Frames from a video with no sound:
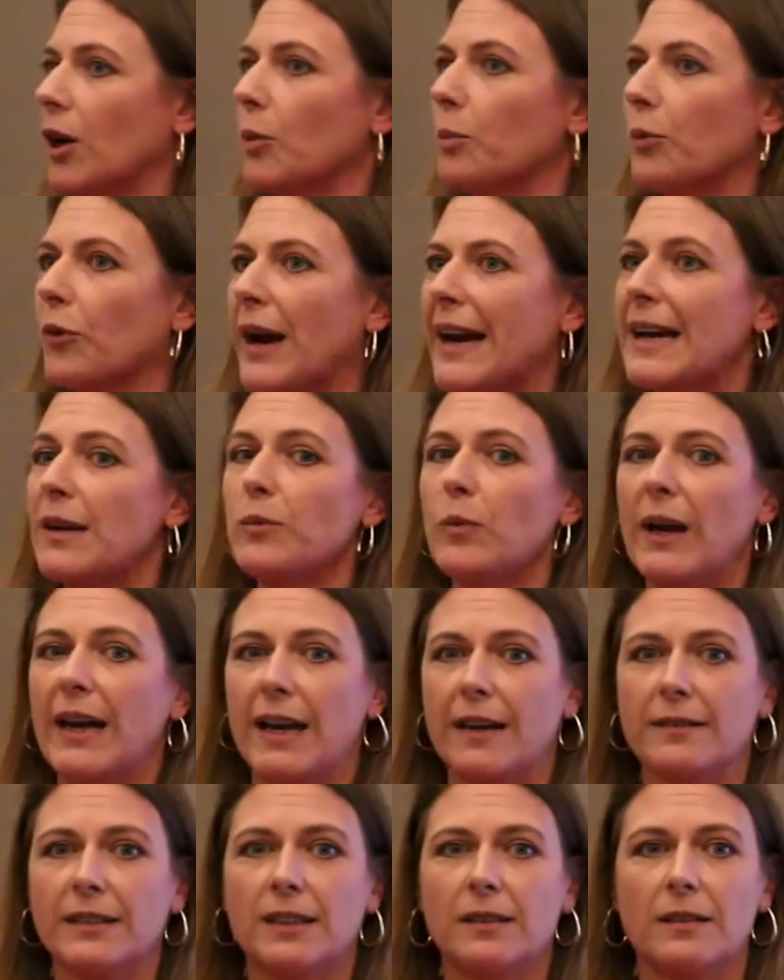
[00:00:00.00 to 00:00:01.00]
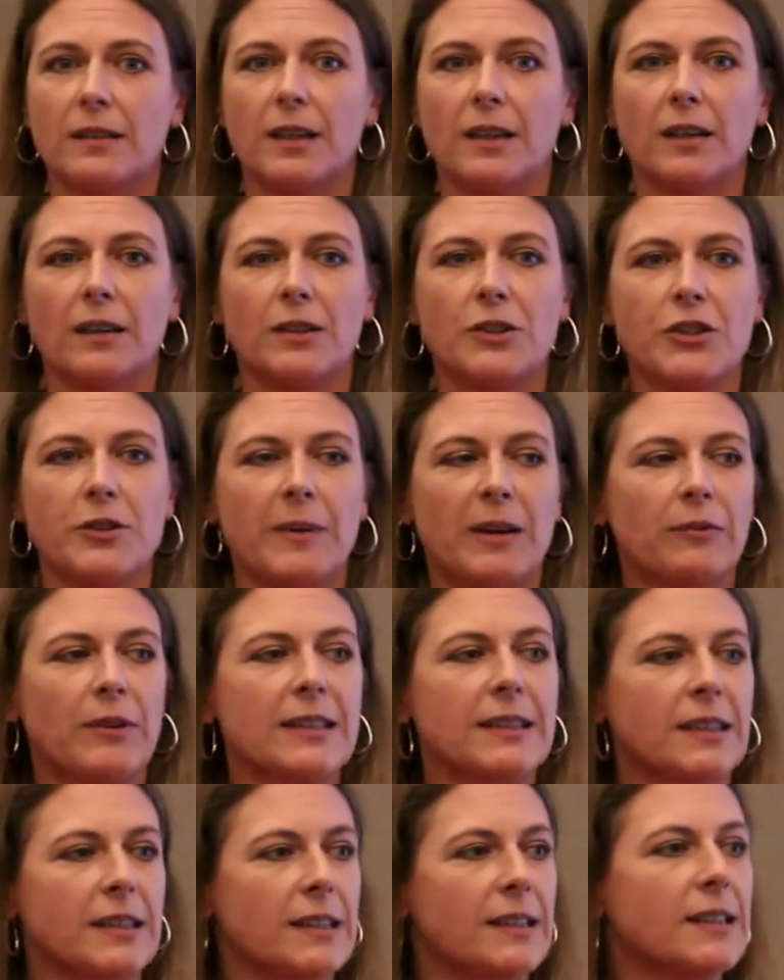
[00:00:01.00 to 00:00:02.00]
Our brain waves, the Schumann
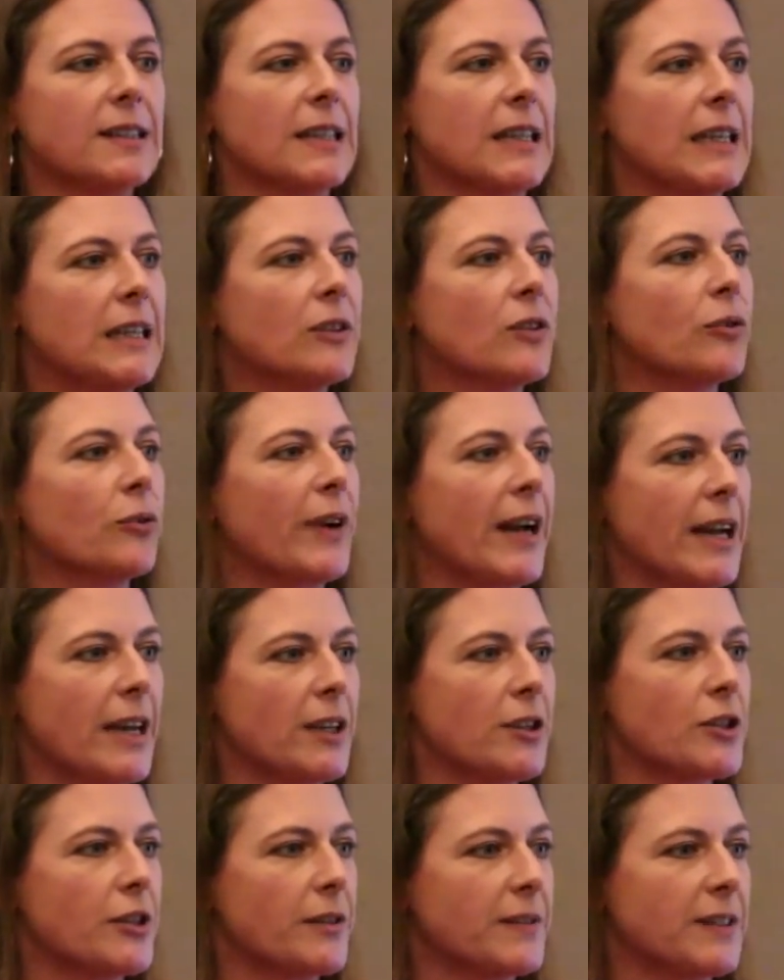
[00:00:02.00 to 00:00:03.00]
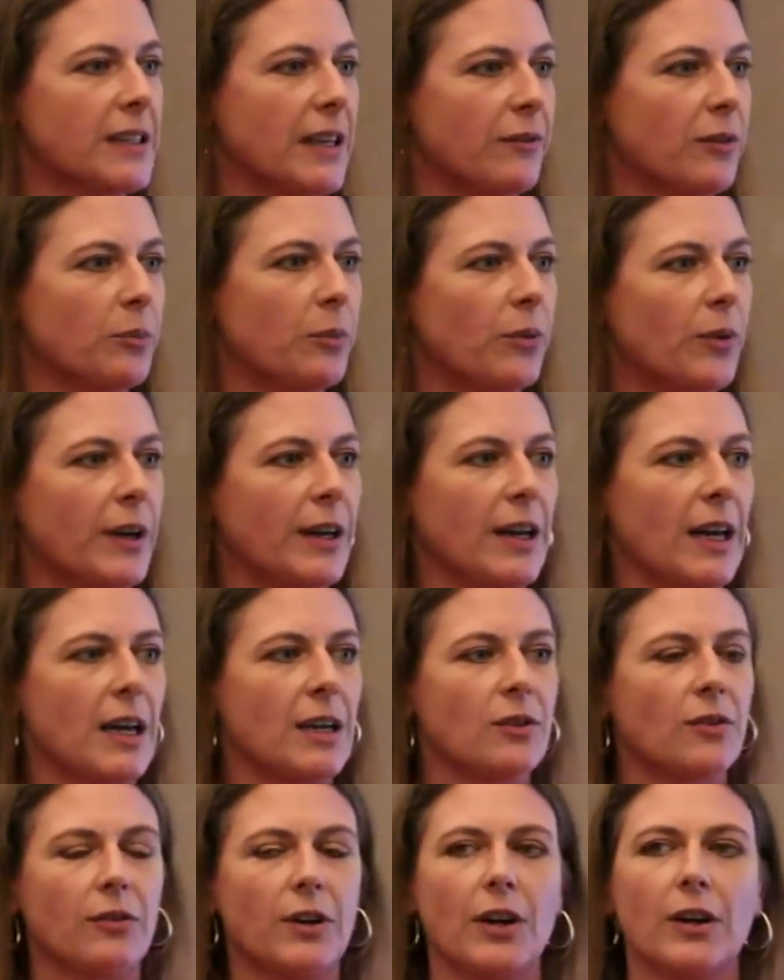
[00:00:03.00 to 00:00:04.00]
resonance is in the range of
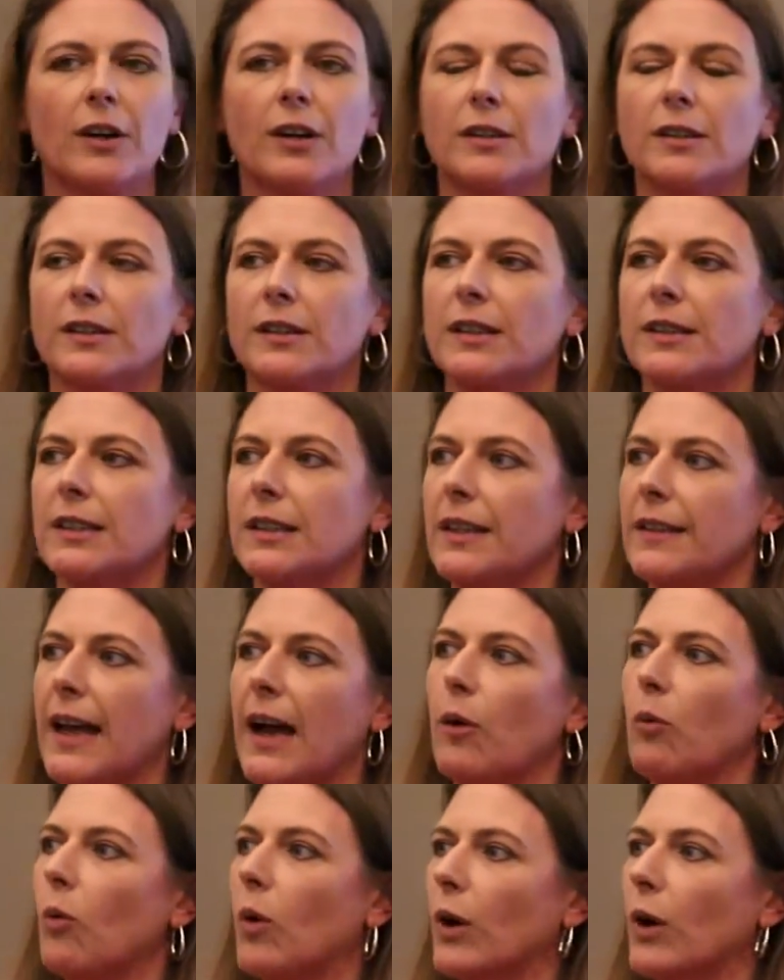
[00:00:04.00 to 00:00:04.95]
7.83 hertz. It's in that